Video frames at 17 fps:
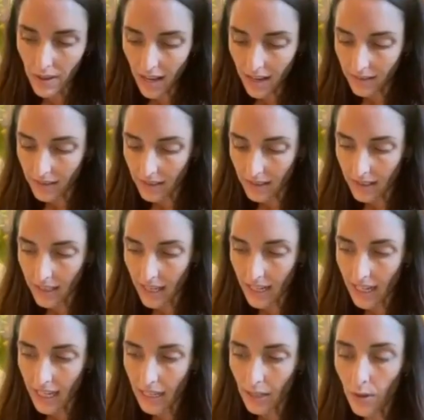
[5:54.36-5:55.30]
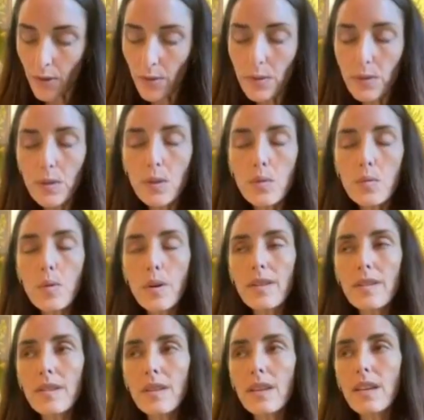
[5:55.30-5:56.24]
that study and also
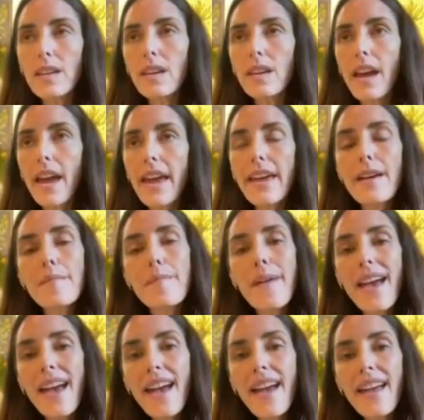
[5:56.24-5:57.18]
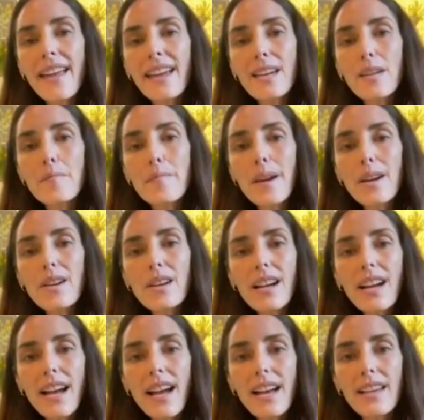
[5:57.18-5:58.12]
what the AMA in
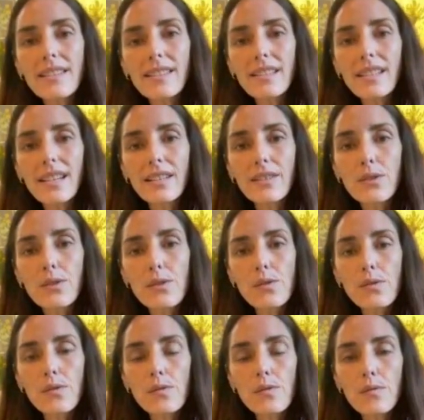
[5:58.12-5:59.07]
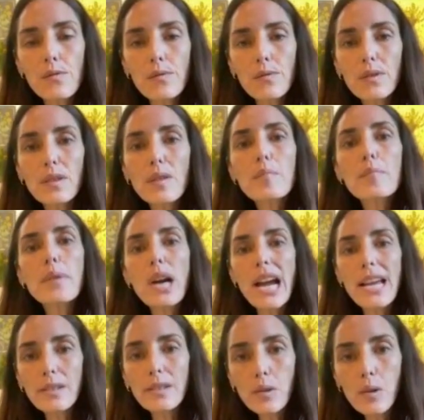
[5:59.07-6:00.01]
America has done to
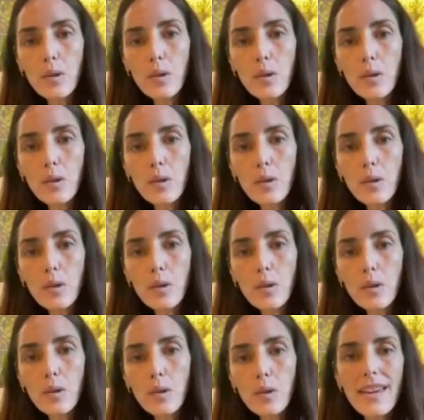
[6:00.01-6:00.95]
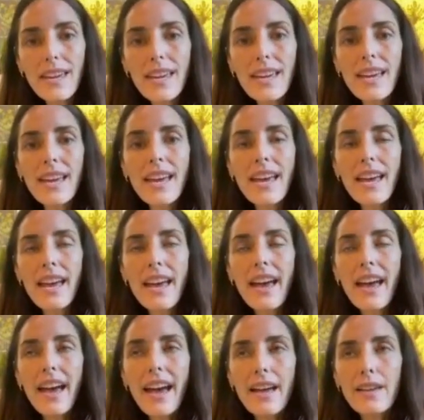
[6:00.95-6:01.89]
suppress homeopathy
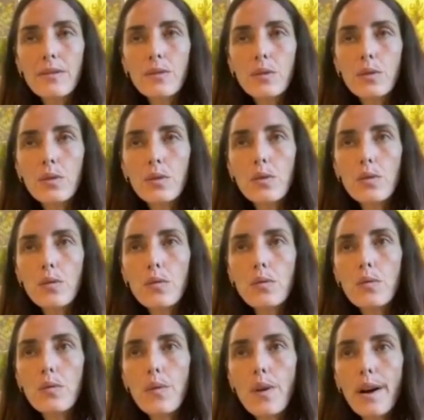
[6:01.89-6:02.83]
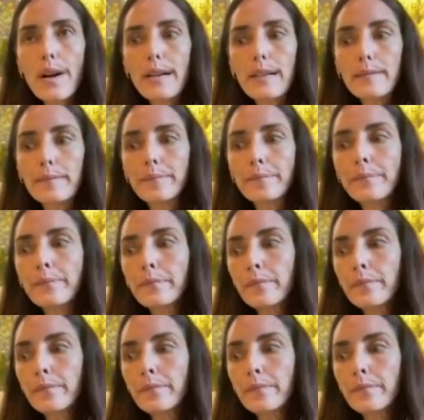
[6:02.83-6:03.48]
and to um,